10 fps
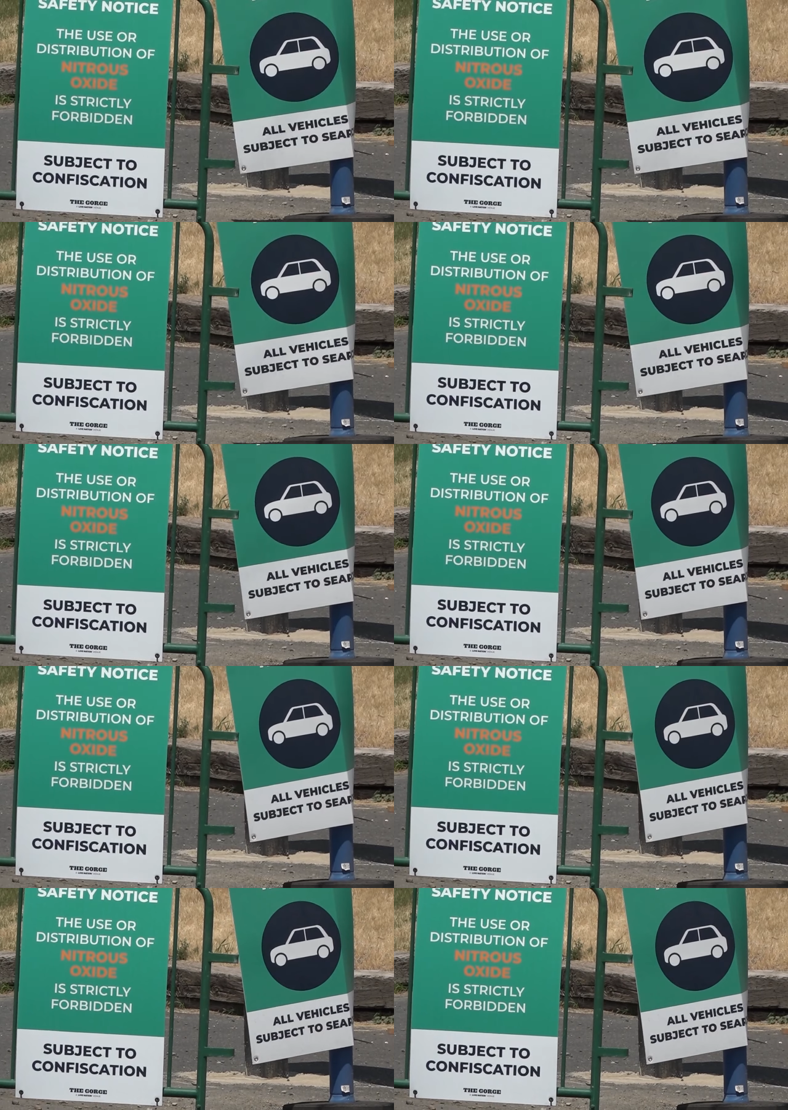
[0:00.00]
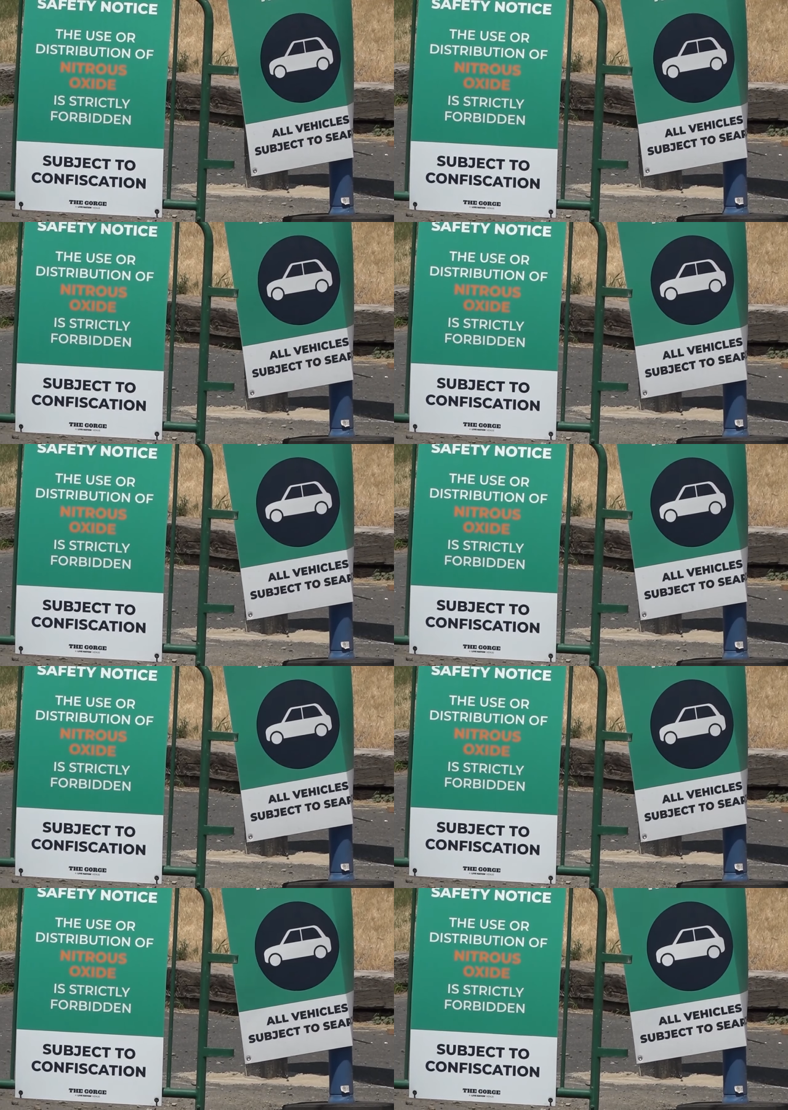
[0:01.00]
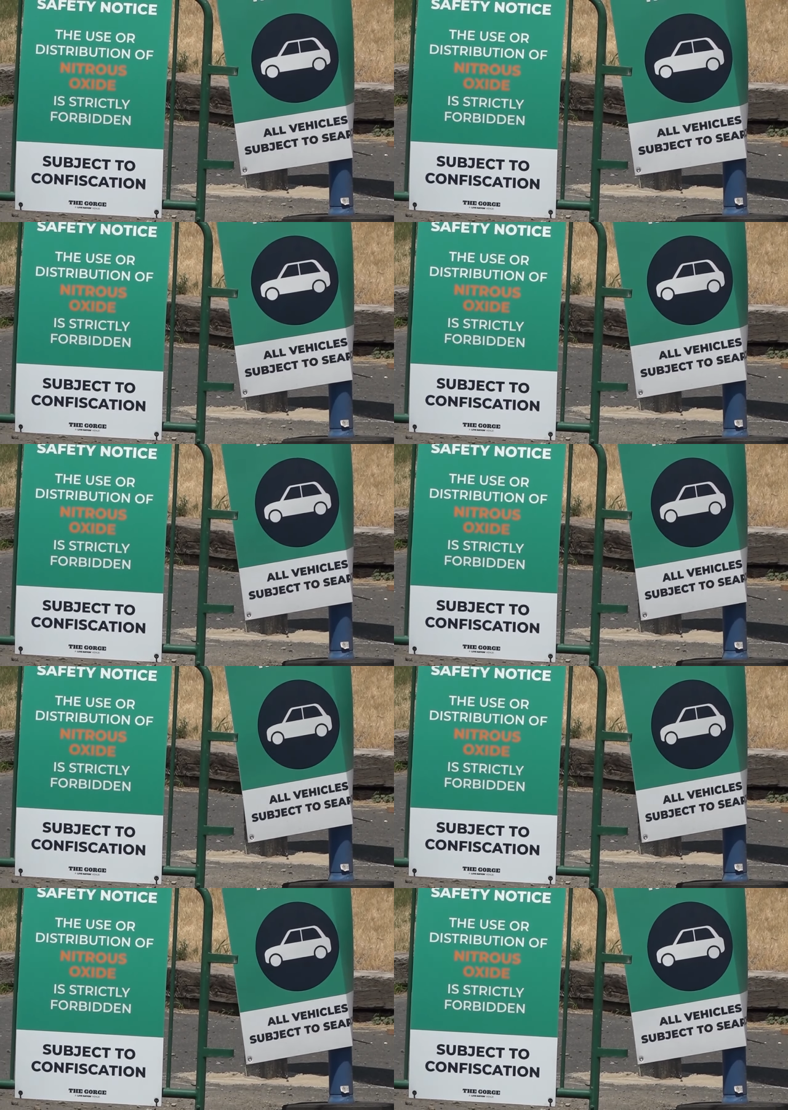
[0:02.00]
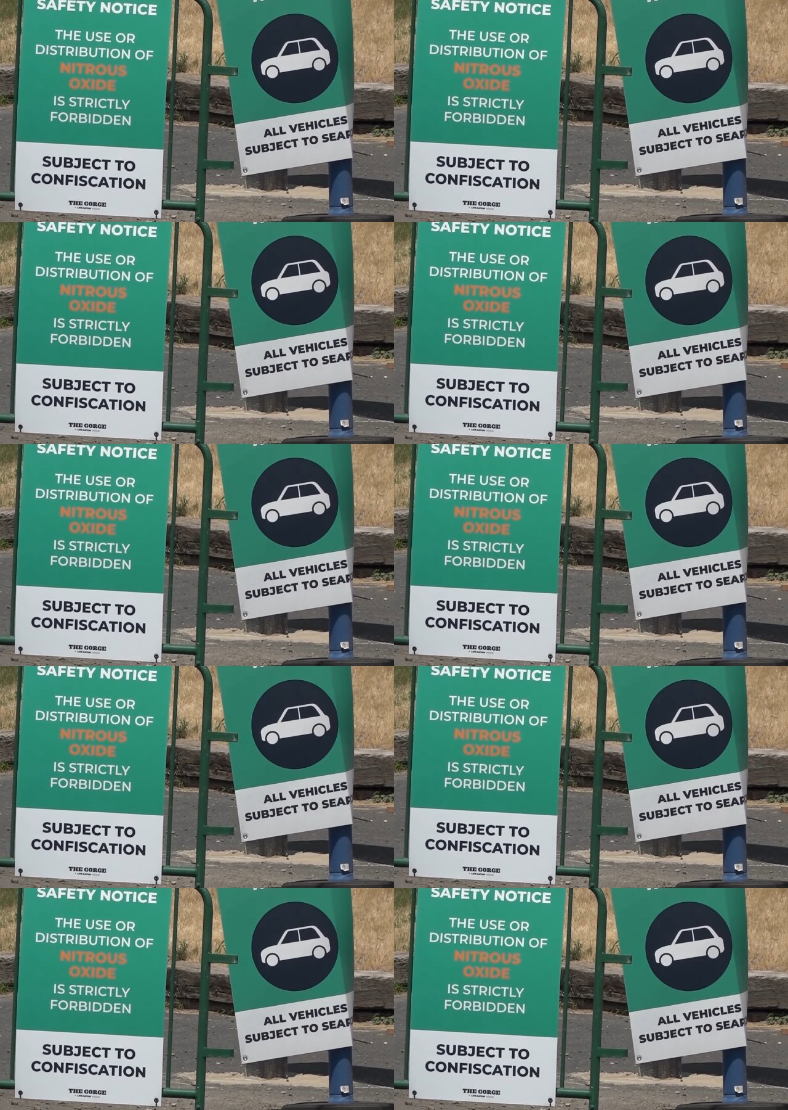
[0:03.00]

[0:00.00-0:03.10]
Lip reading: No face is visible, so there are no lips to read.